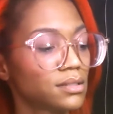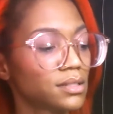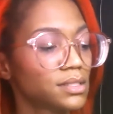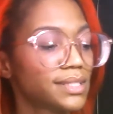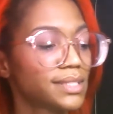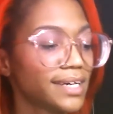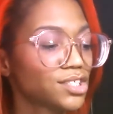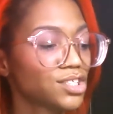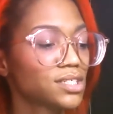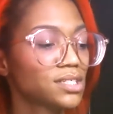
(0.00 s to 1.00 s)
Because
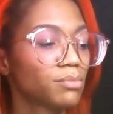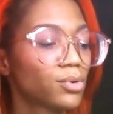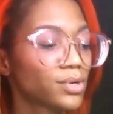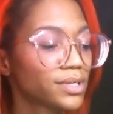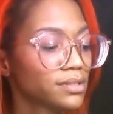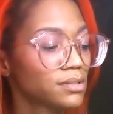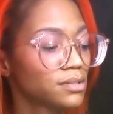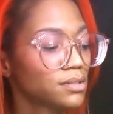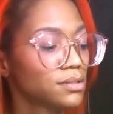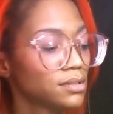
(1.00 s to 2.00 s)
that's just important,
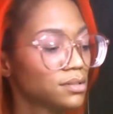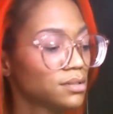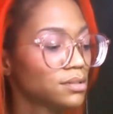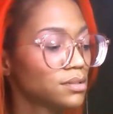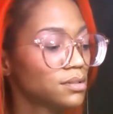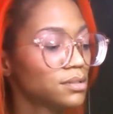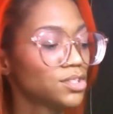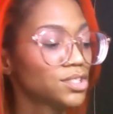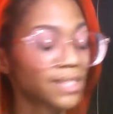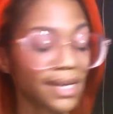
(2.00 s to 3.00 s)

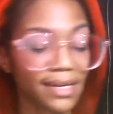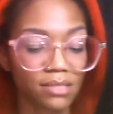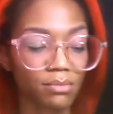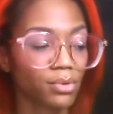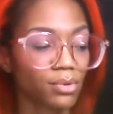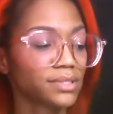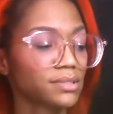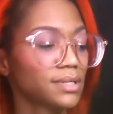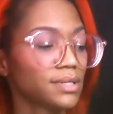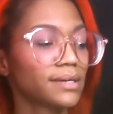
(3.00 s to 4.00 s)
just as
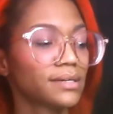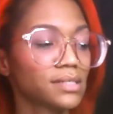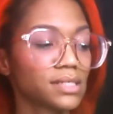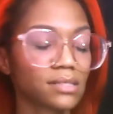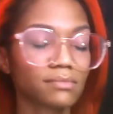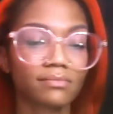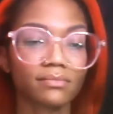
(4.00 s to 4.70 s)
important as